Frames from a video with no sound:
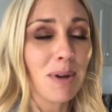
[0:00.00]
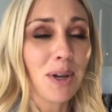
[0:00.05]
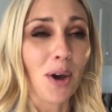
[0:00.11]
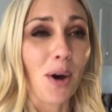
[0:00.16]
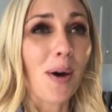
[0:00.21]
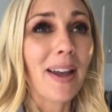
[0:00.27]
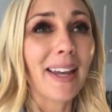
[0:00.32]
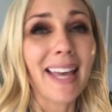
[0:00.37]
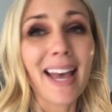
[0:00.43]
We're
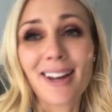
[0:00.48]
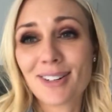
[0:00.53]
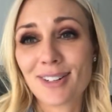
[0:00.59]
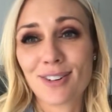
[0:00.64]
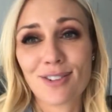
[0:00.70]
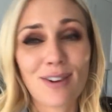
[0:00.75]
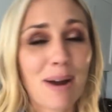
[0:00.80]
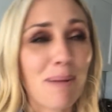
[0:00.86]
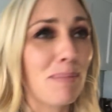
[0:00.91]
going out
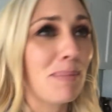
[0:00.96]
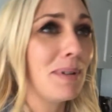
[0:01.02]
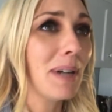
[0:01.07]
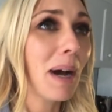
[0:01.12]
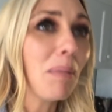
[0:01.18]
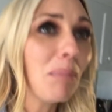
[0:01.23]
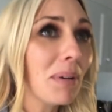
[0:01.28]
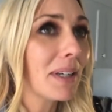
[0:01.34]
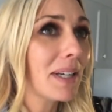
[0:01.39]
to grab
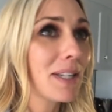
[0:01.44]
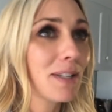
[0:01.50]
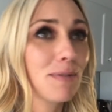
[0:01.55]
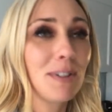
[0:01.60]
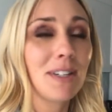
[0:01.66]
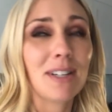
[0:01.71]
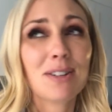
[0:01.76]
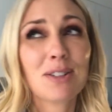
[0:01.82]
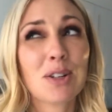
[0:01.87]
dumplings
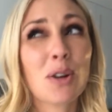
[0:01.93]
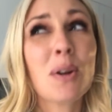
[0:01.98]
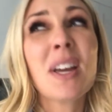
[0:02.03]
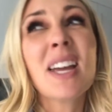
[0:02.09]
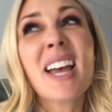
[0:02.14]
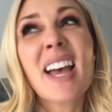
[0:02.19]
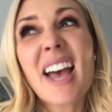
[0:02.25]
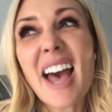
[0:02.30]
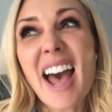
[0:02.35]
for dinner. So
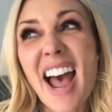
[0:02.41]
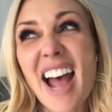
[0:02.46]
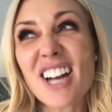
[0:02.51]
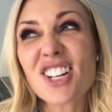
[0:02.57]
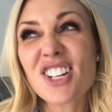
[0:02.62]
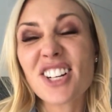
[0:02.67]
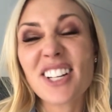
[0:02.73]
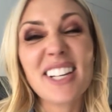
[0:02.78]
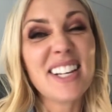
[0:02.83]

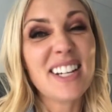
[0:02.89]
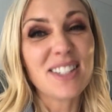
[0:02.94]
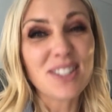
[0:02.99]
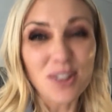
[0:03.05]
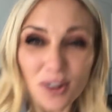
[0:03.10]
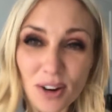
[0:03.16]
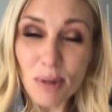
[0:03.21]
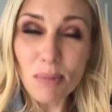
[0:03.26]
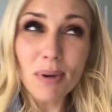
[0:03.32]
actually it's
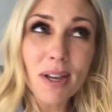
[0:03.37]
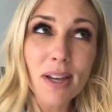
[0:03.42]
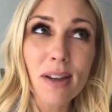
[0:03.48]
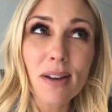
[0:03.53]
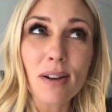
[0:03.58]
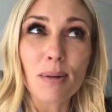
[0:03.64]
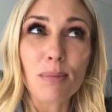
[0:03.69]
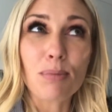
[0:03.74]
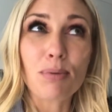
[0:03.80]
gonna
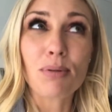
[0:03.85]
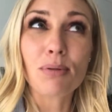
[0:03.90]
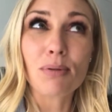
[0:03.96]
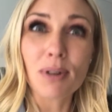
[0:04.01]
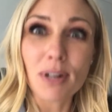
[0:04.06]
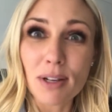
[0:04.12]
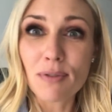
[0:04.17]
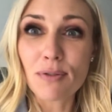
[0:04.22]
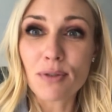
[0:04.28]
be a
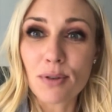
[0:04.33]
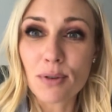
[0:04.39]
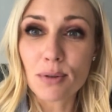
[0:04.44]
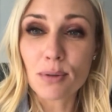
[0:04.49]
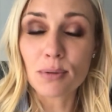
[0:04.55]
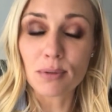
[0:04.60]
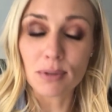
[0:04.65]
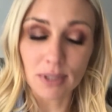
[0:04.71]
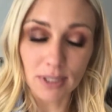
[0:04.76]
pretty
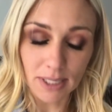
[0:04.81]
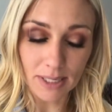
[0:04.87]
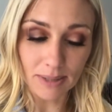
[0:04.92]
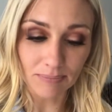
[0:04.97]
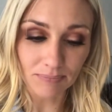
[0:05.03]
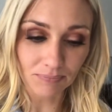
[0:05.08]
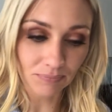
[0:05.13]
frugal dinner.